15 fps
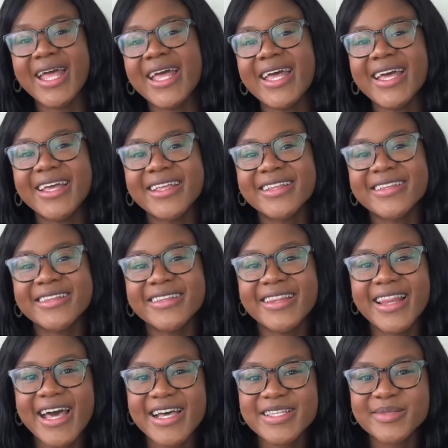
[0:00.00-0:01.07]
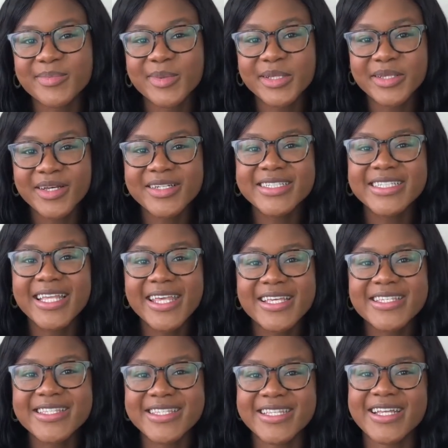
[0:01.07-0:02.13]
And last but not
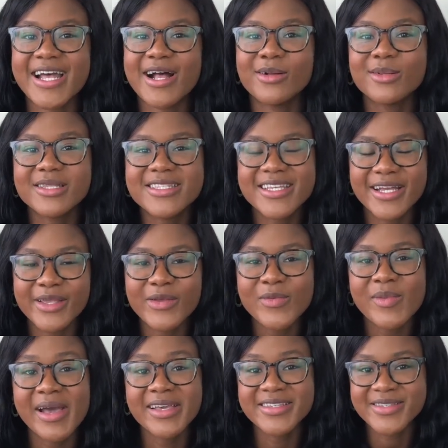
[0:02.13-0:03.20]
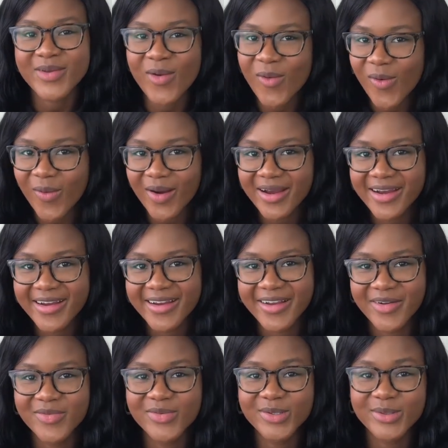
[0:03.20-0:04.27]
least, I will tell you my score
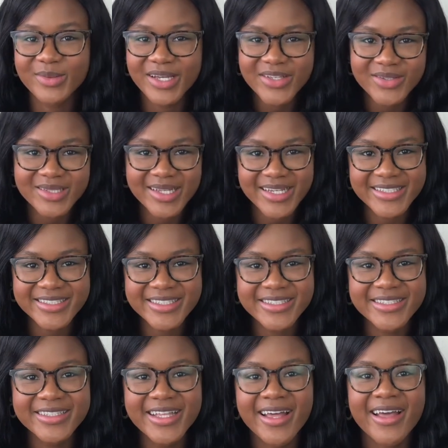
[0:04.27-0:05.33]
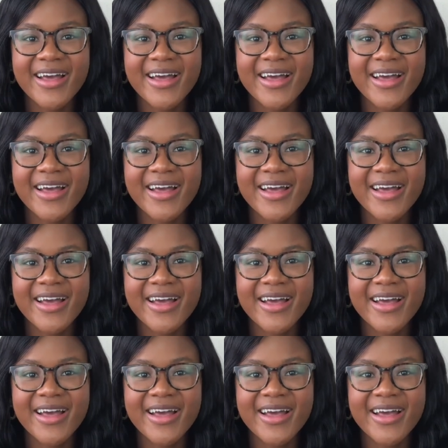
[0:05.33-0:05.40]
for regulation.